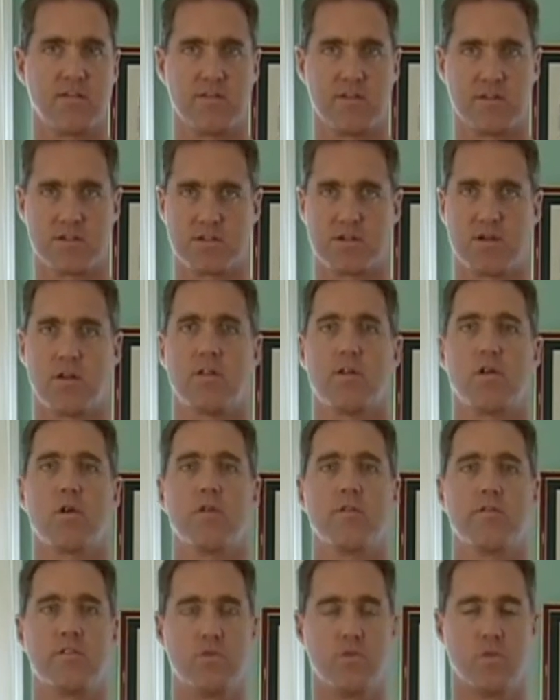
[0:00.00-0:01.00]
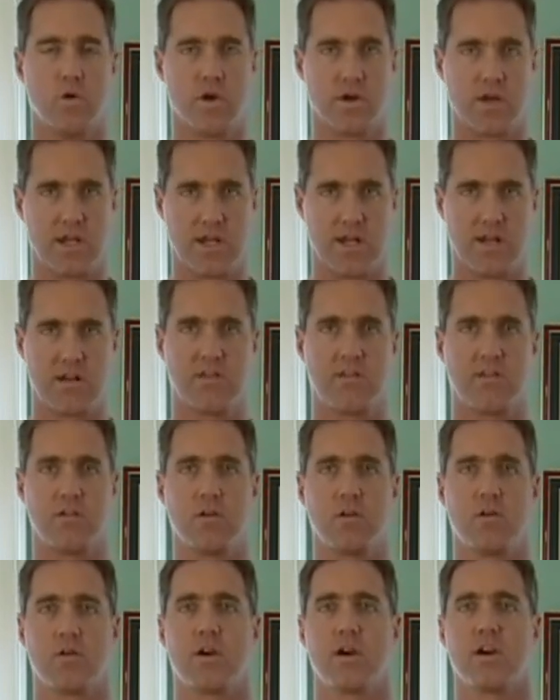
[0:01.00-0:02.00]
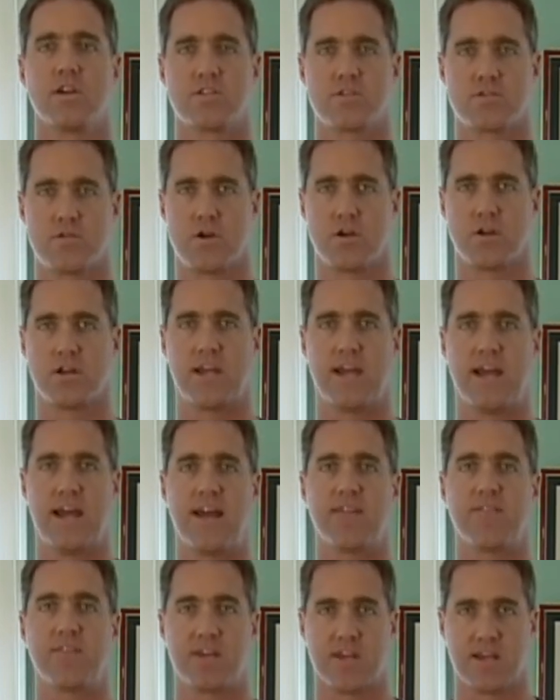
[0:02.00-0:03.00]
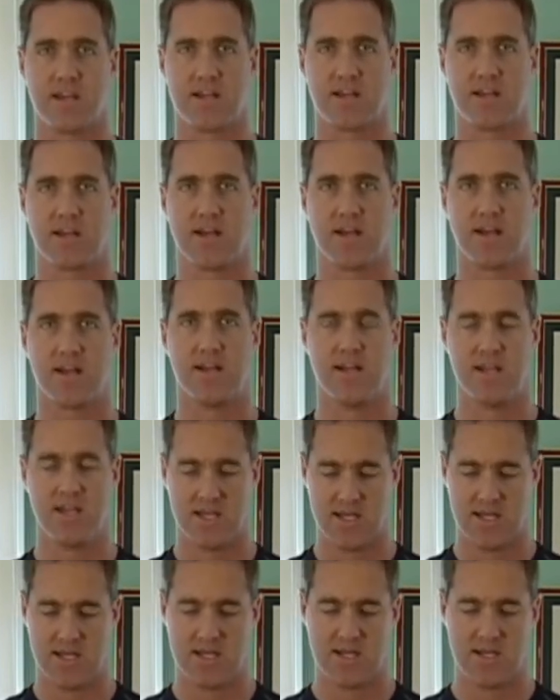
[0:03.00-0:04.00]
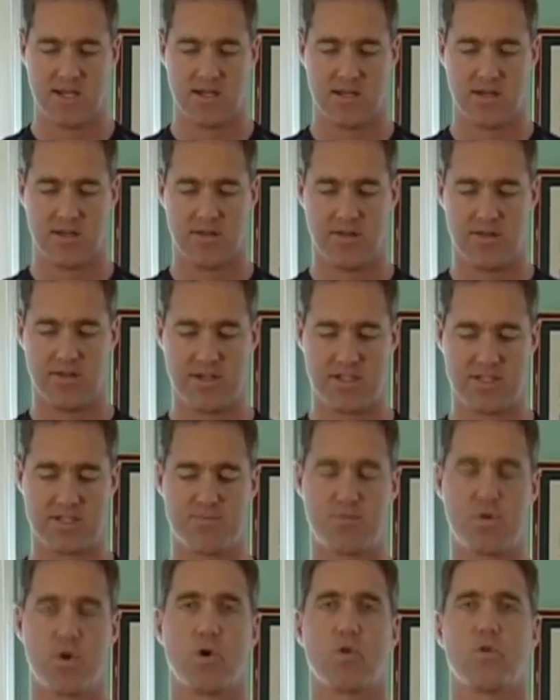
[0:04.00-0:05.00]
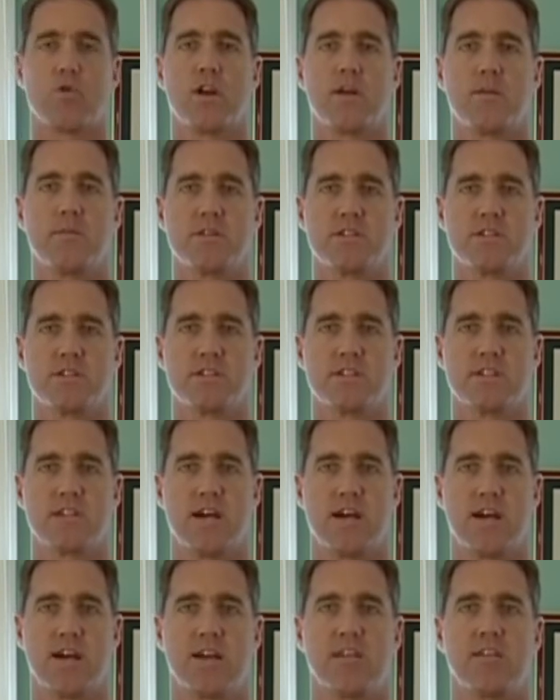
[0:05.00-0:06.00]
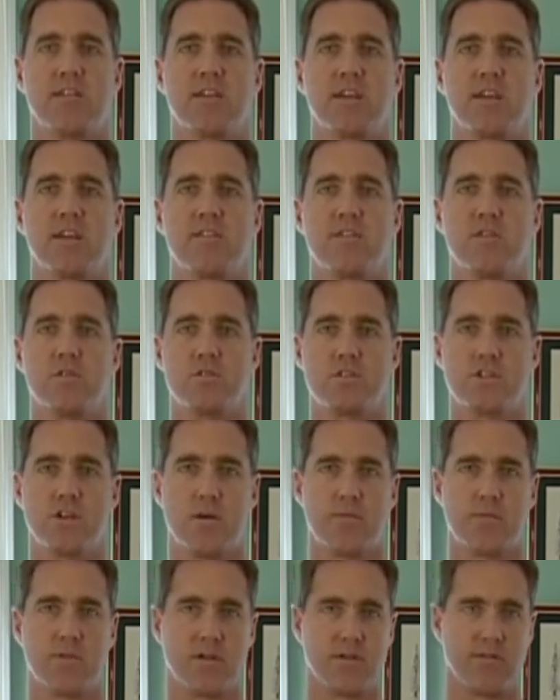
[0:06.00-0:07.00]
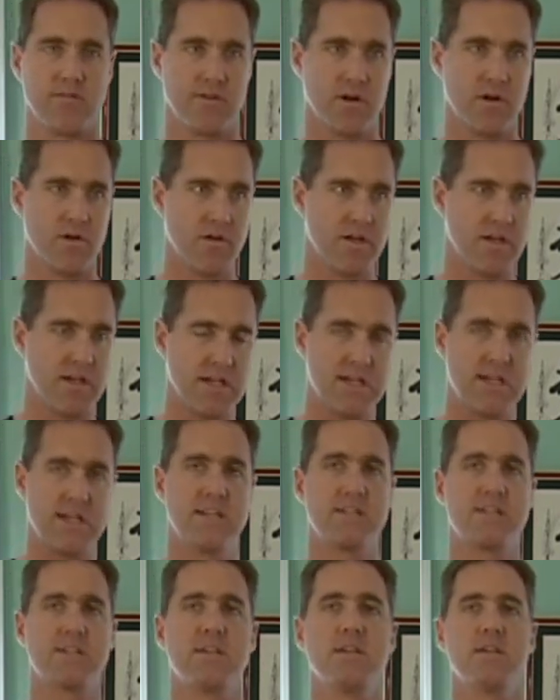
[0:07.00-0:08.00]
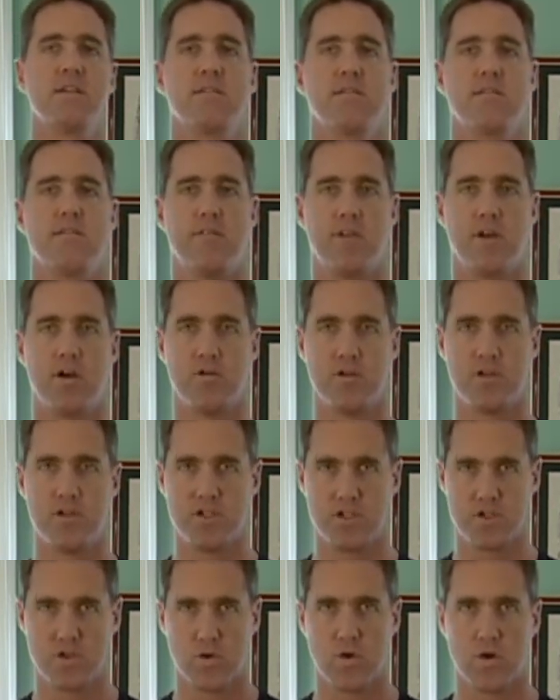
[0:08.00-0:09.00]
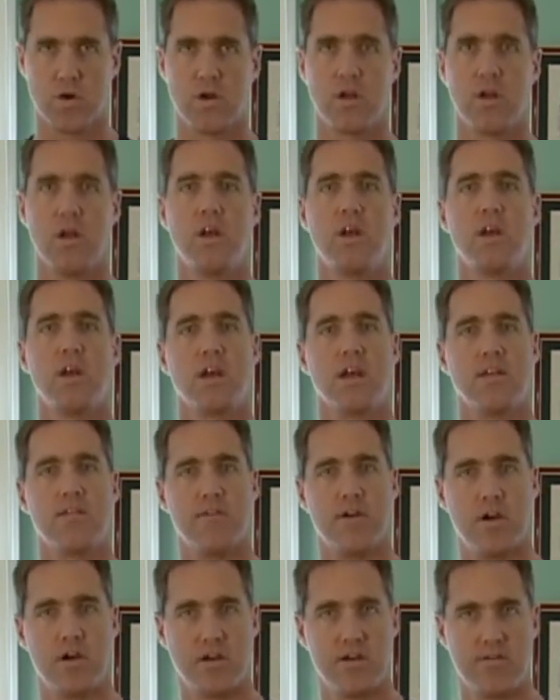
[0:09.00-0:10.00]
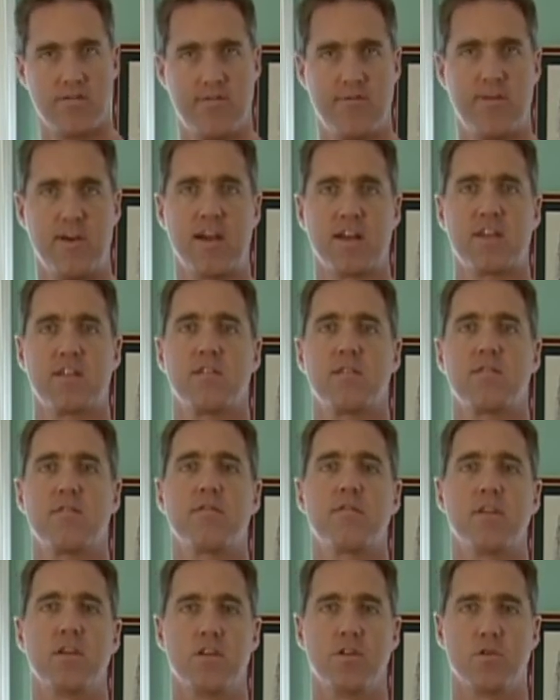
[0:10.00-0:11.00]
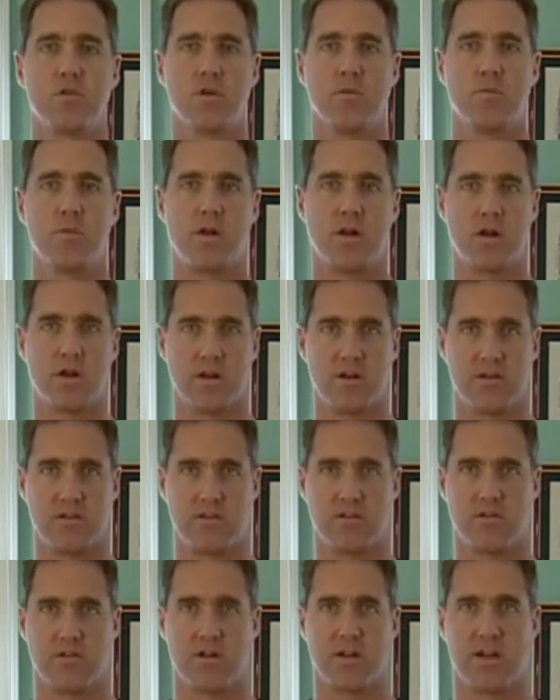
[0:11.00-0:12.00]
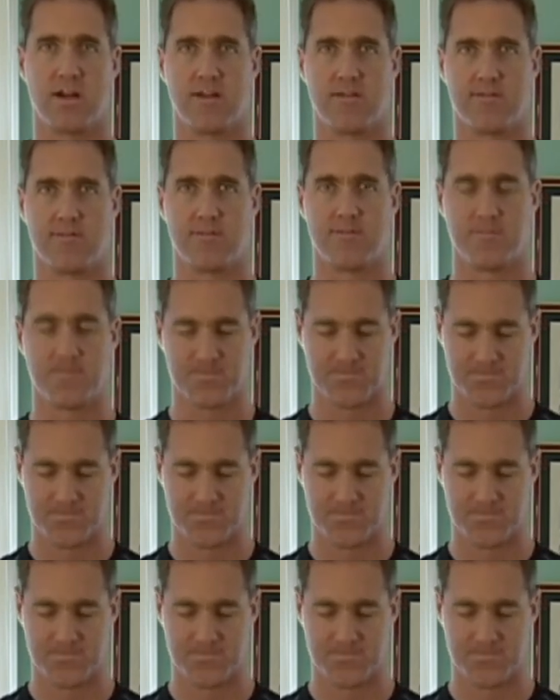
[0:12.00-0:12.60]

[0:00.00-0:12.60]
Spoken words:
of this, although if you want to get into yoga, I strongly advocate that. This program is designed to give you something very easy, very short, and very effective that you can plug into your life.